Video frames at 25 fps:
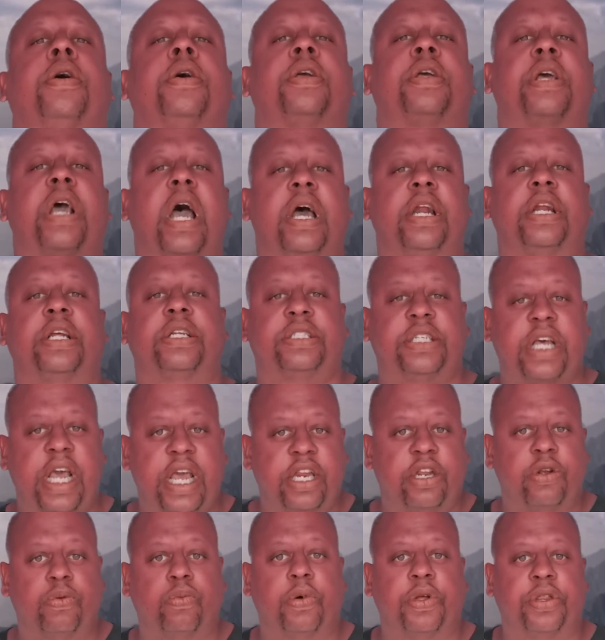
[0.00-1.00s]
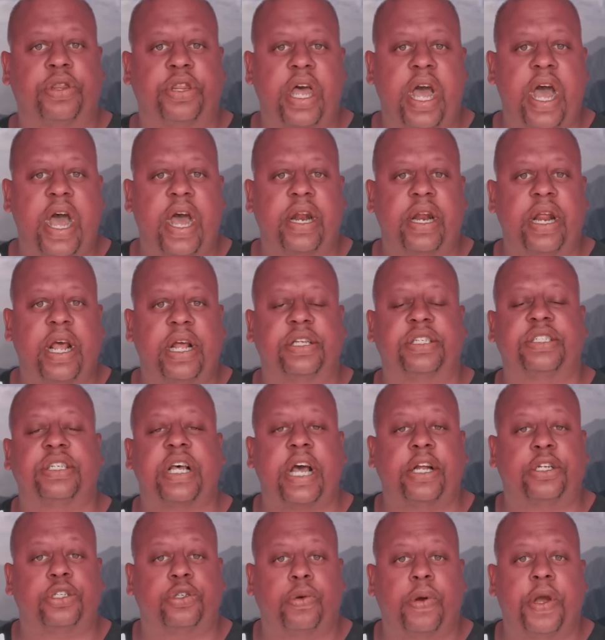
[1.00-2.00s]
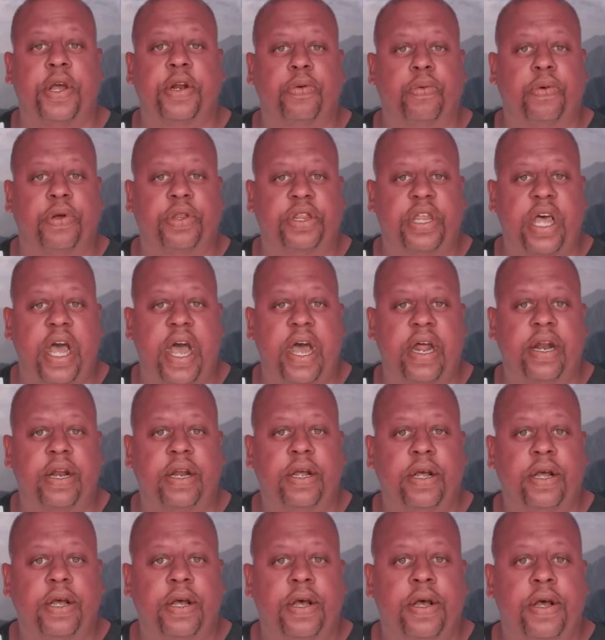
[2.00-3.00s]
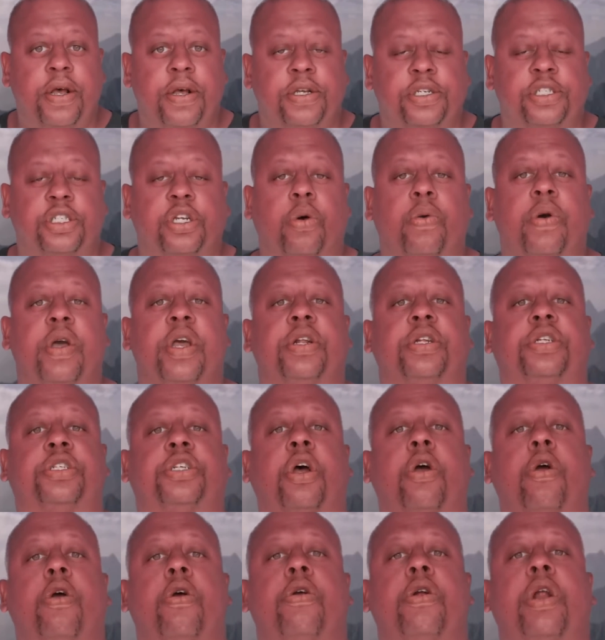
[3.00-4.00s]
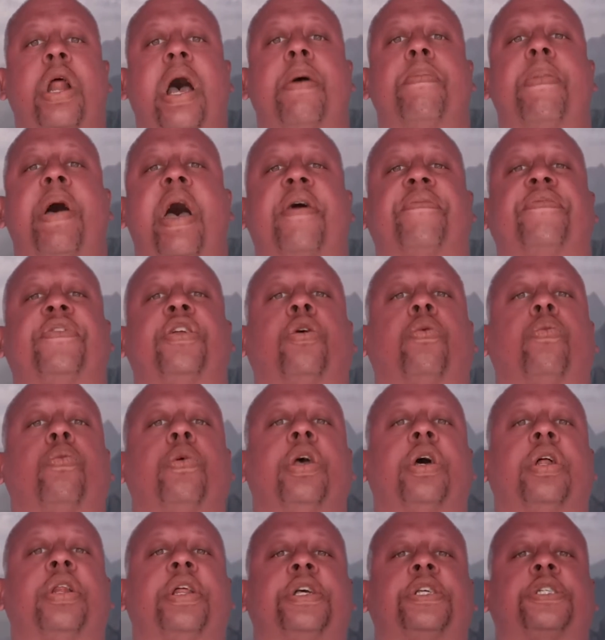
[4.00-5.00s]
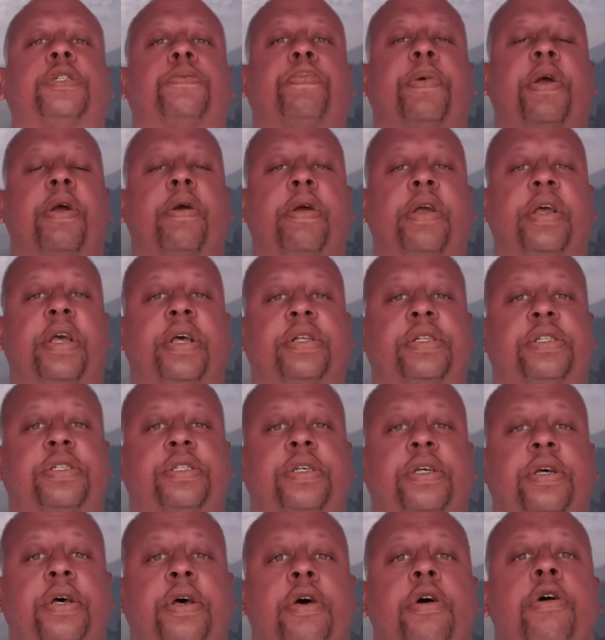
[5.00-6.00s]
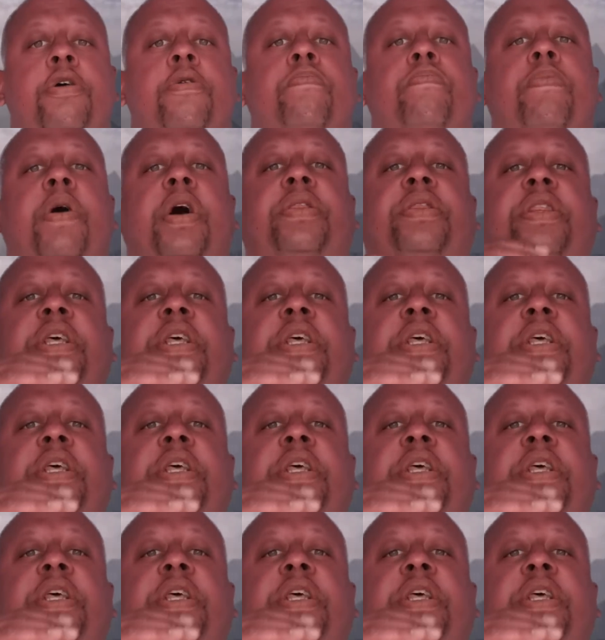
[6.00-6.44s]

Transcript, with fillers: kind of tainted with that and saturated with that. So in turn, I'm having a real experience, but